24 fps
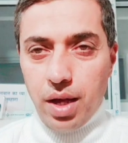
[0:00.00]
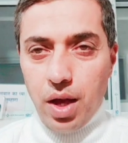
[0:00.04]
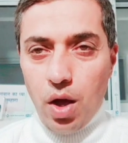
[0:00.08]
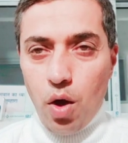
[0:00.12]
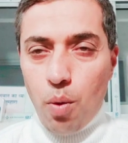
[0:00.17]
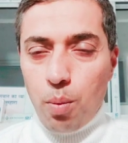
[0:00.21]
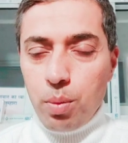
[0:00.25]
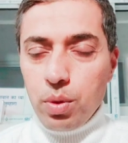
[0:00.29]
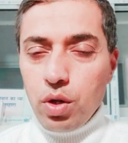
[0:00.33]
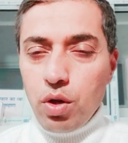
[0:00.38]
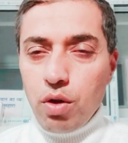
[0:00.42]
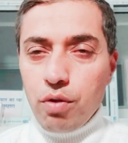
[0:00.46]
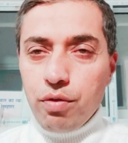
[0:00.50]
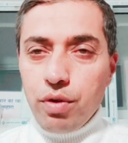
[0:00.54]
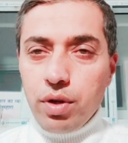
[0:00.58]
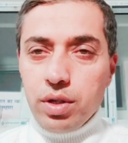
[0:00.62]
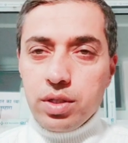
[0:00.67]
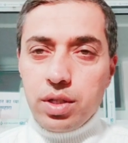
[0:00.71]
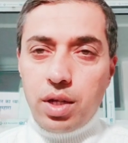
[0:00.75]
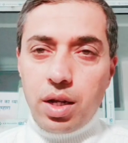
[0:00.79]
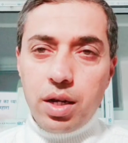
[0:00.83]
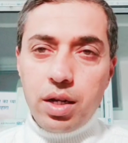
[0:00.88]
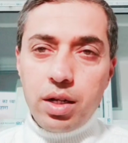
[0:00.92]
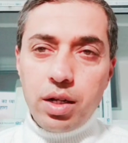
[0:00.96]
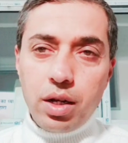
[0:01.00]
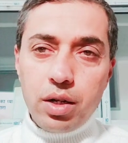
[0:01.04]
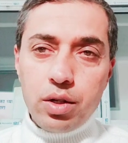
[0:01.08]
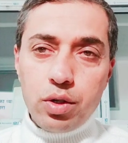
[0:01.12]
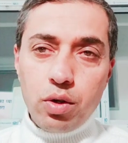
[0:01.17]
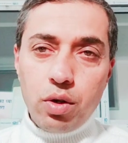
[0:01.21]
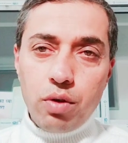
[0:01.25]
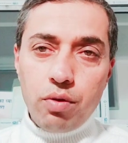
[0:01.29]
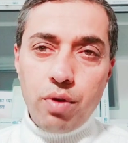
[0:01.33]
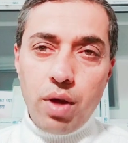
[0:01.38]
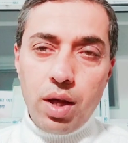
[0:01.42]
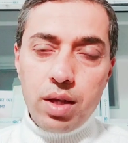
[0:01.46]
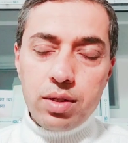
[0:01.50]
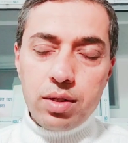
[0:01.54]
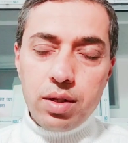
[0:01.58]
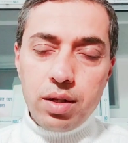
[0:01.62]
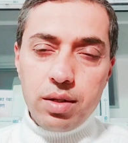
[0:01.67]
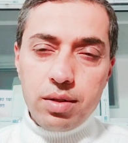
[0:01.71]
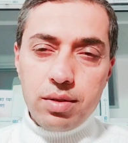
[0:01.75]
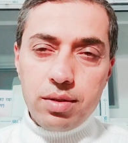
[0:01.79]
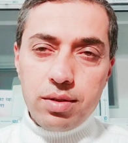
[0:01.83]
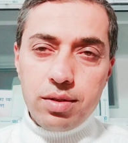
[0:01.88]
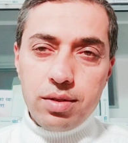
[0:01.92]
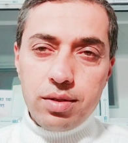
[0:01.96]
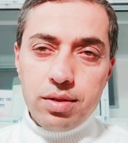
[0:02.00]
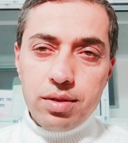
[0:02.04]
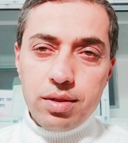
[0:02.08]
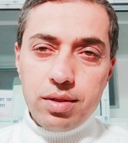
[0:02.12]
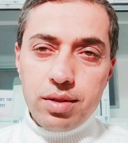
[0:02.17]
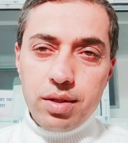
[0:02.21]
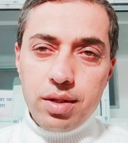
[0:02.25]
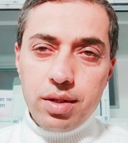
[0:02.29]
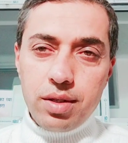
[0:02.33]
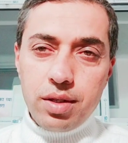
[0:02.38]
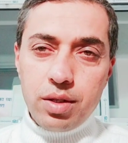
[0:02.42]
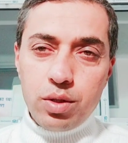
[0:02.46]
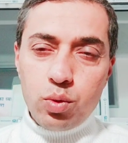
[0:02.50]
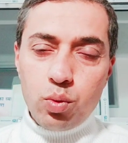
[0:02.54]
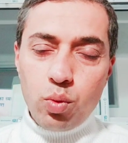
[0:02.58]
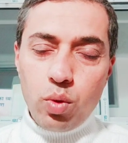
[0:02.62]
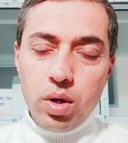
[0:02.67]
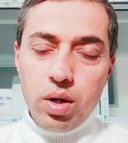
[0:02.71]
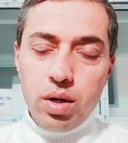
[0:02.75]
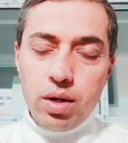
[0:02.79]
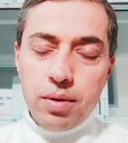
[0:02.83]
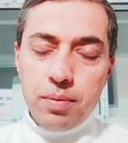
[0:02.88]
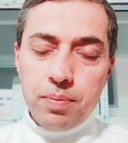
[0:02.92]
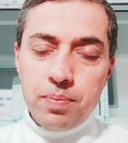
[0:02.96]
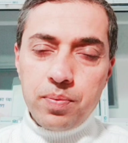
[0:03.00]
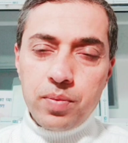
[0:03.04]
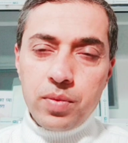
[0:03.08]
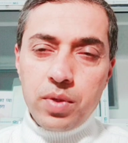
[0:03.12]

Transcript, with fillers: How many of us are in control of ourselves in this world?